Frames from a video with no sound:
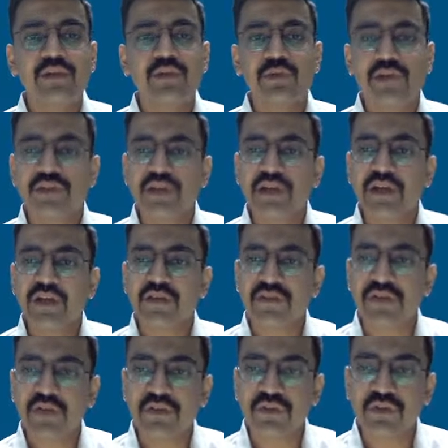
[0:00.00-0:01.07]
towards the last, we
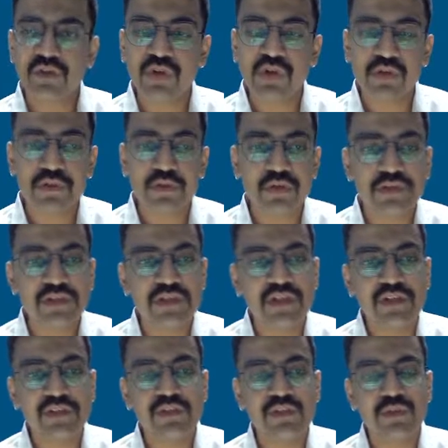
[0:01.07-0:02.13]
also talked about the
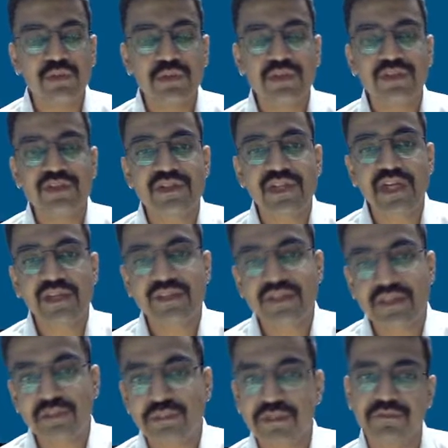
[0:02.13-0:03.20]
consumer's taste
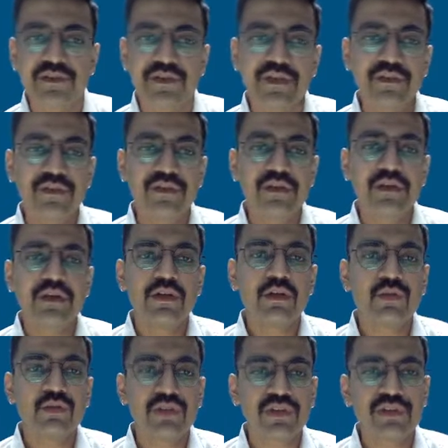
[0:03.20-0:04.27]
and preference
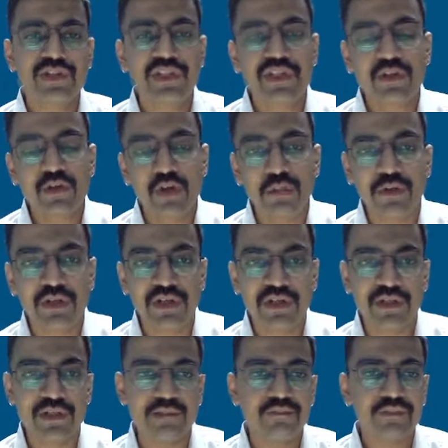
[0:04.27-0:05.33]
towards the
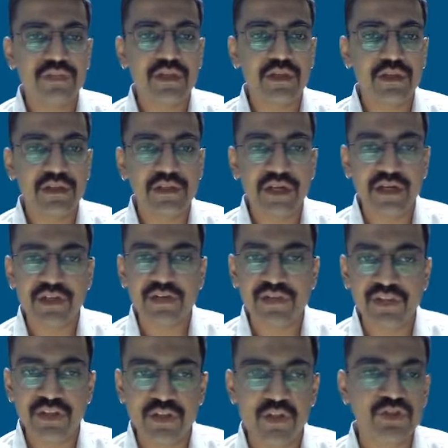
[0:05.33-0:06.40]
commodity that is
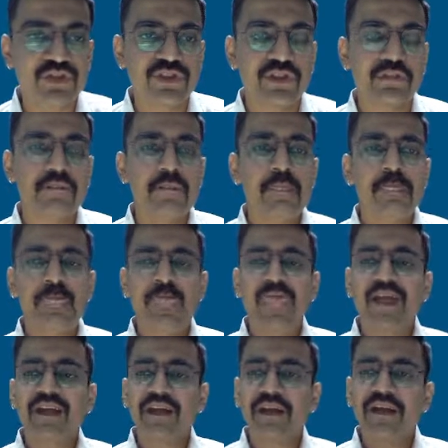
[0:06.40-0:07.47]
in question,
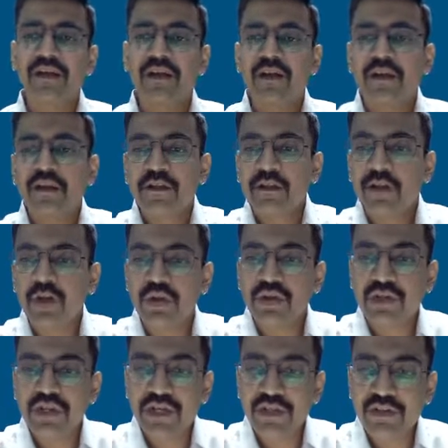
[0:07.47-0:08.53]
right? Now,
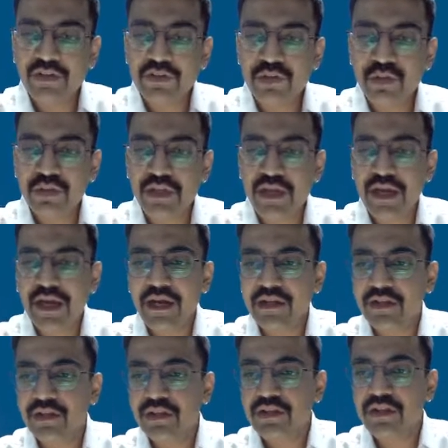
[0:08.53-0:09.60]
let us look at
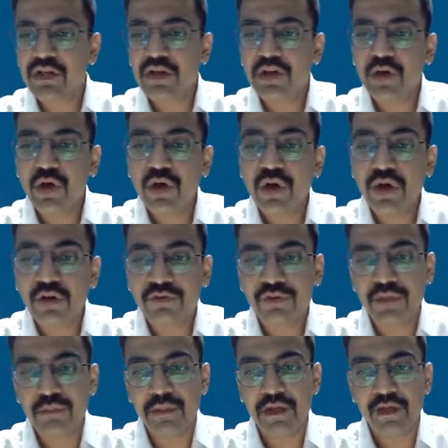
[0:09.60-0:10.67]
the law of
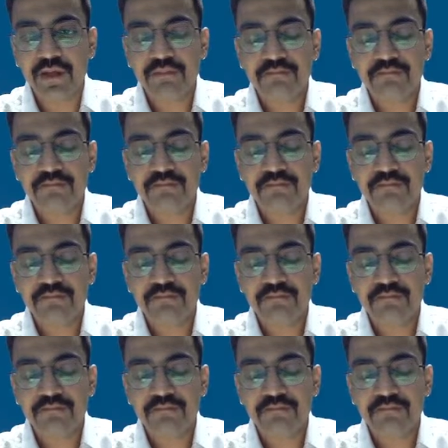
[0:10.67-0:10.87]
demand.